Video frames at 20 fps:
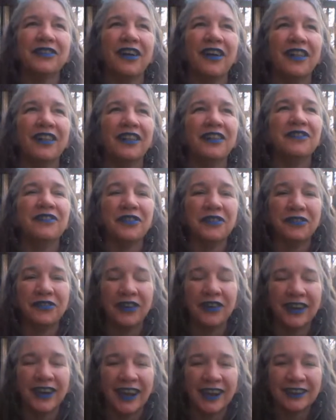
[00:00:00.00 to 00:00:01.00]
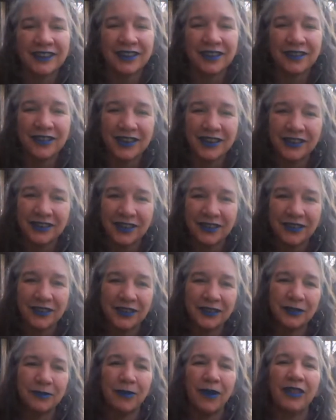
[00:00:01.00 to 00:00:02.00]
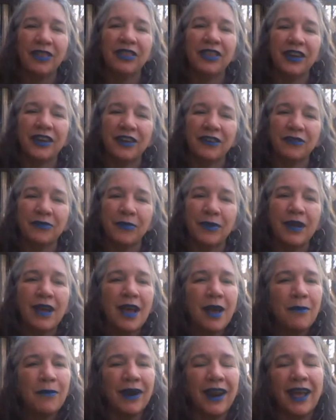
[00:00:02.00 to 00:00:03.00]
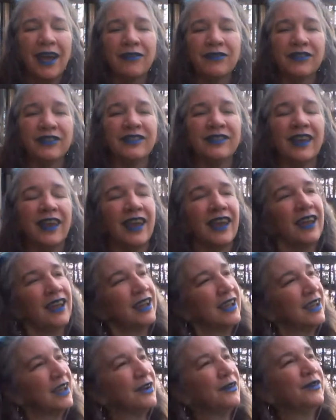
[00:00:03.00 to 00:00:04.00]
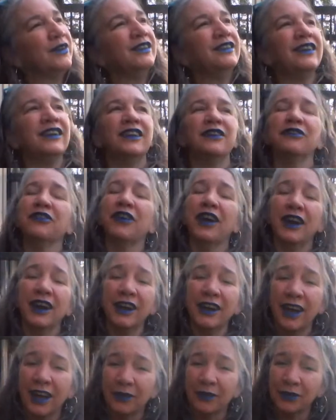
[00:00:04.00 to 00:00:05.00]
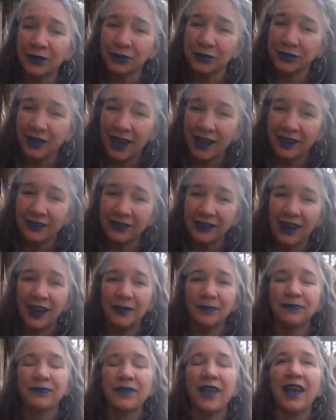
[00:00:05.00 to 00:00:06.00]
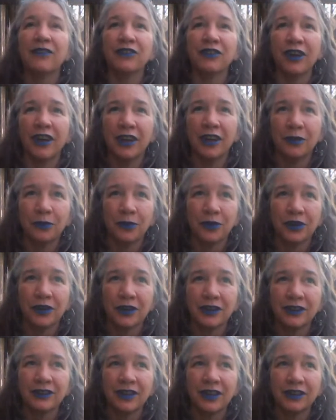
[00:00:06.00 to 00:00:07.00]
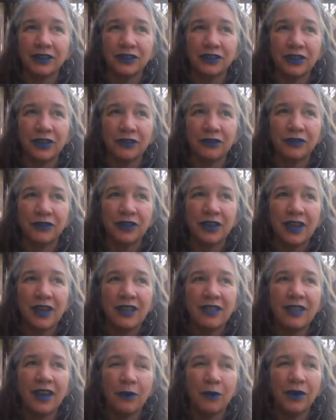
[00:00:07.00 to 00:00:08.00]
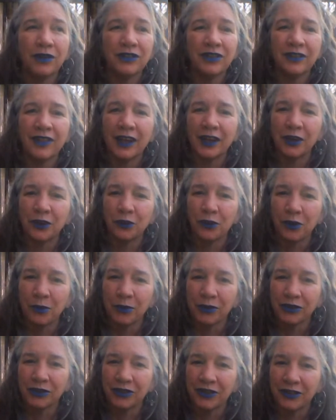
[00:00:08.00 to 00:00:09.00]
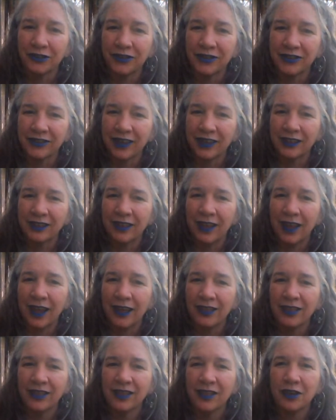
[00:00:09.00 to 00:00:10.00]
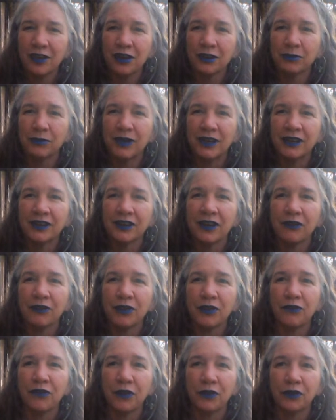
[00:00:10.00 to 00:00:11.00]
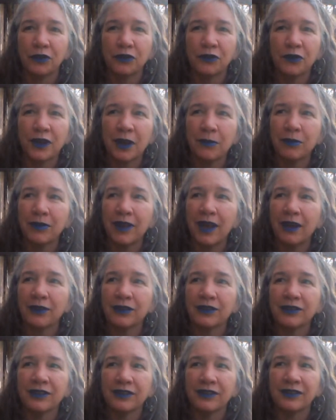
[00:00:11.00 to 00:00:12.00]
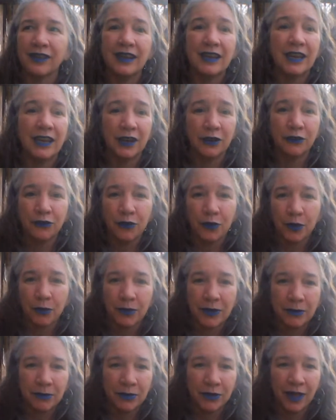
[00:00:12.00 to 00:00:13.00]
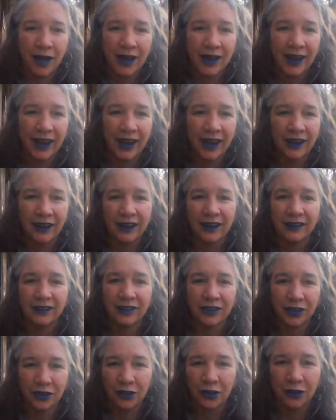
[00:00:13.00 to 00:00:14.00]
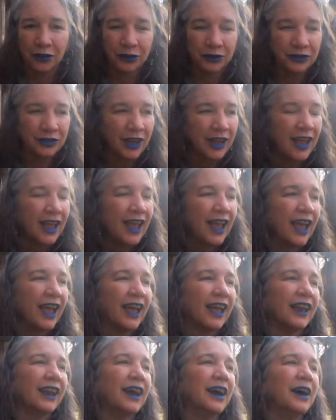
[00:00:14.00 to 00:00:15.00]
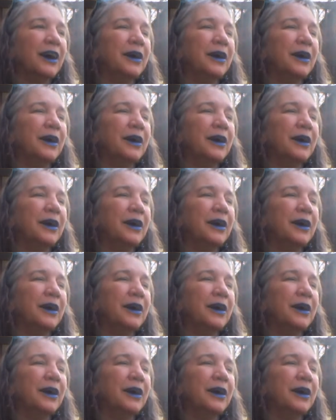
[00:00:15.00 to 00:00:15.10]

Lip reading: all of the fun activities of this month that have. But I have to say, we did it Friday night, which was last night, after I had worked a shift that wasn't like a normal shift. It's like I think they called me in to cover the phones for a couple hours because they need 4 people on hand to close. And,